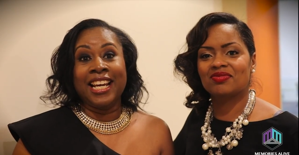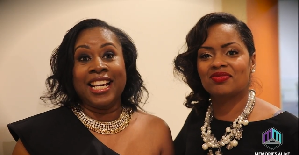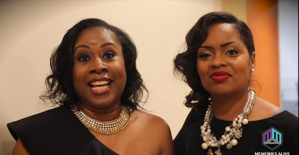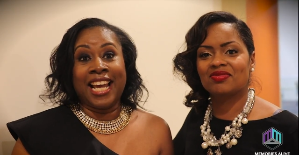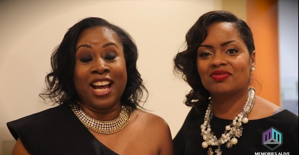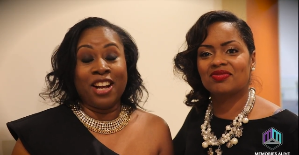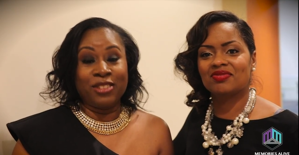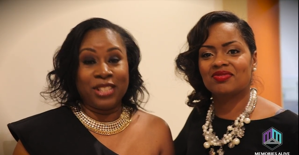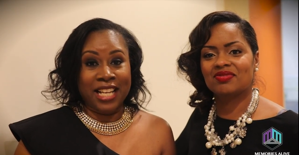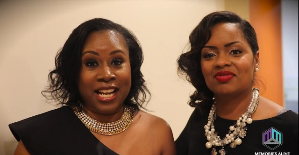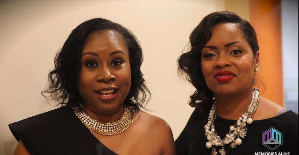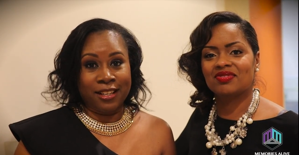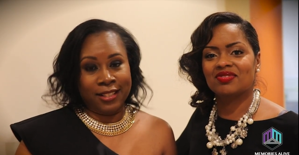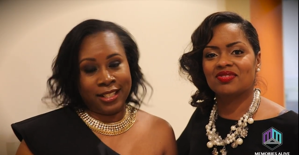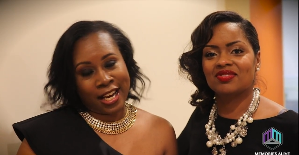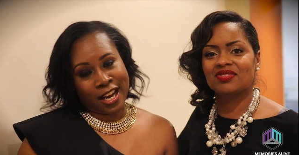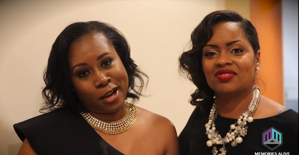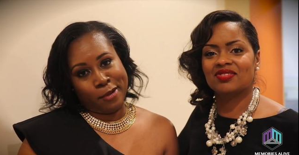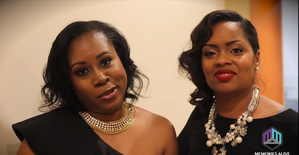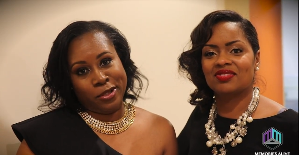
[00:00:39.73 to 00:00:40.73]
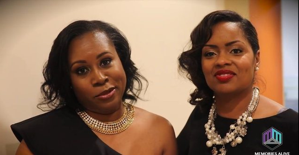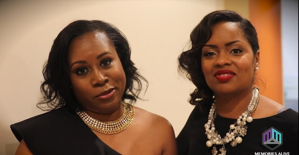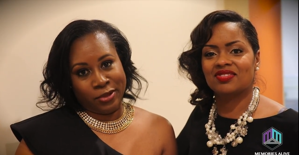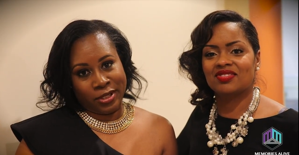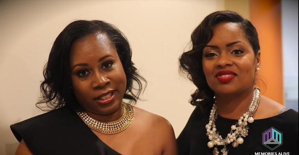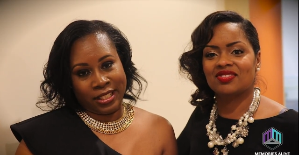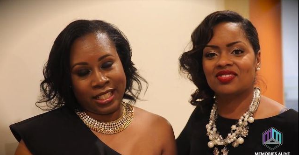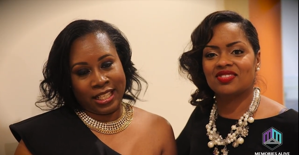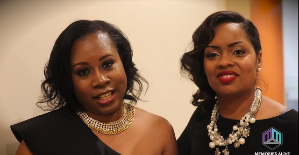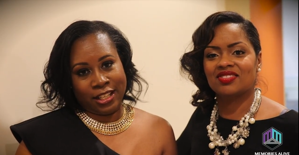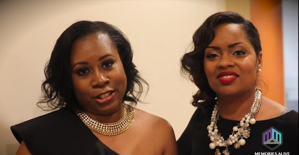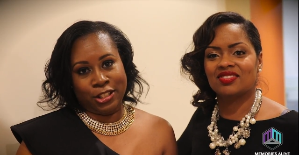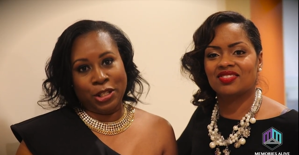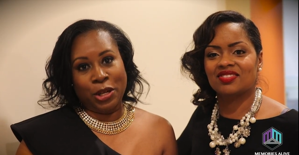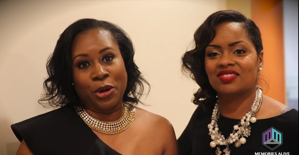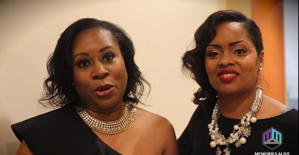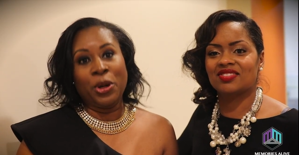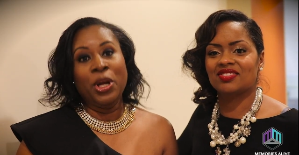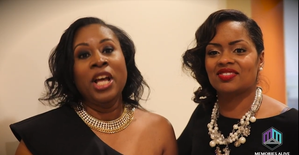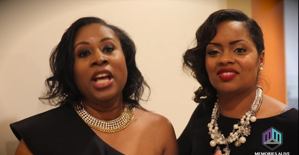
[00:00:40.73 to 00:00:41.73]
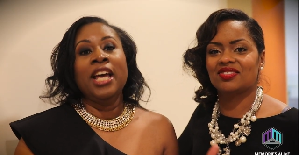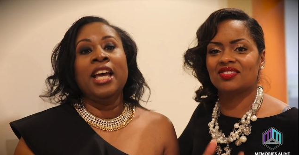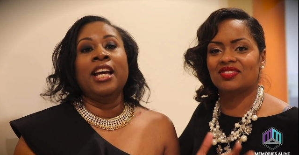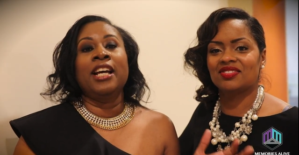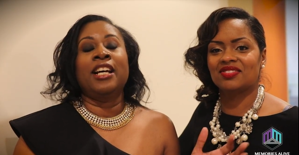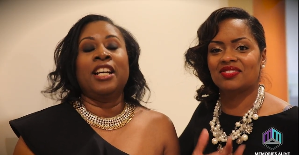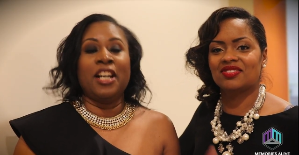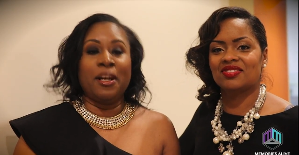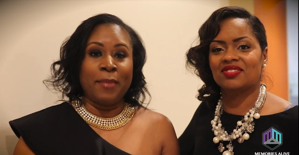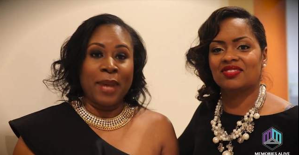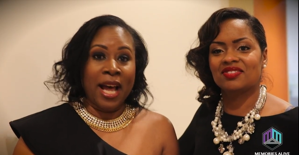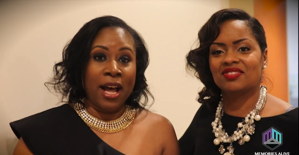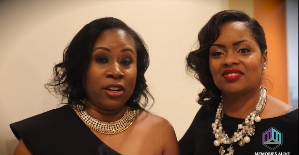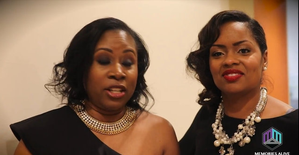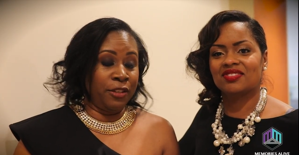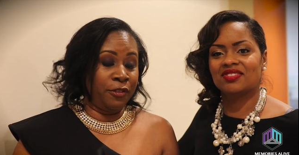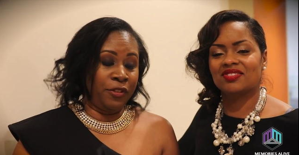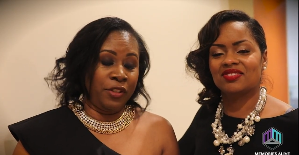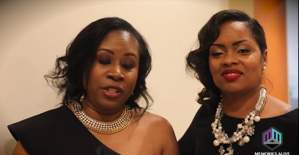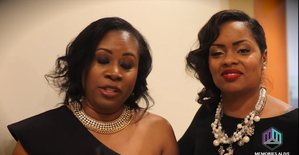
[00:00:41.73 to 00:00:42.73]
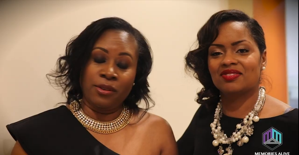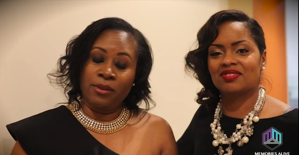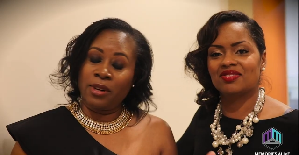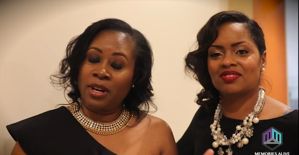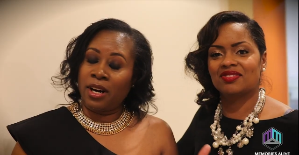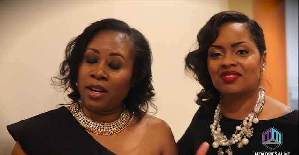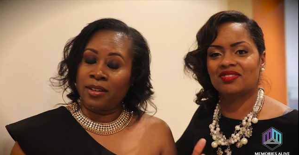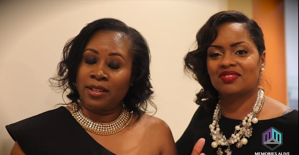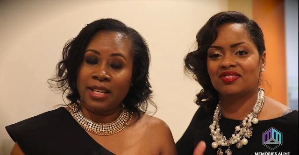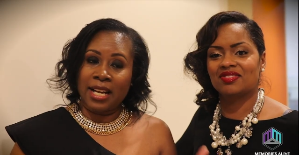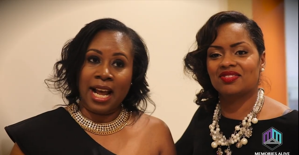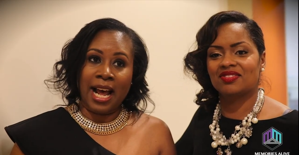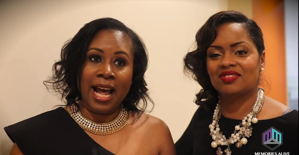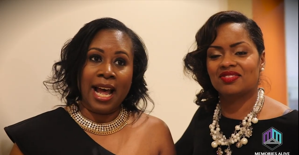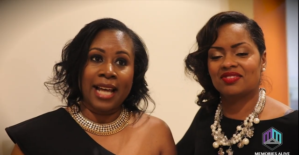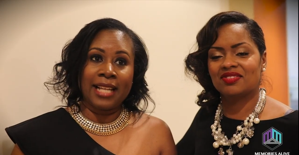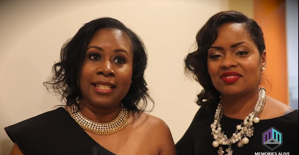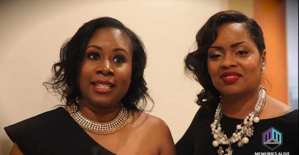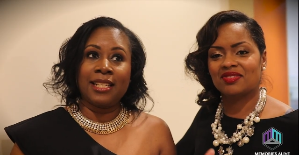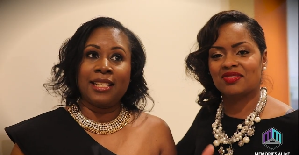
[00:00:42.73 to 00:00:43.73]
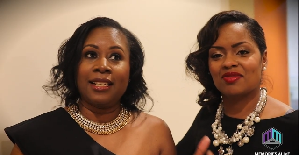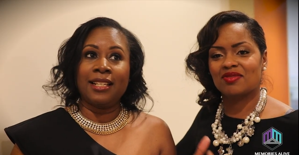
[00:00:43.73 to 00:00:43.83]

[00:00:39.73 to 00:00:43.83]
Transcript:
Speaker 1: Countdown time is really here, so come out if you are not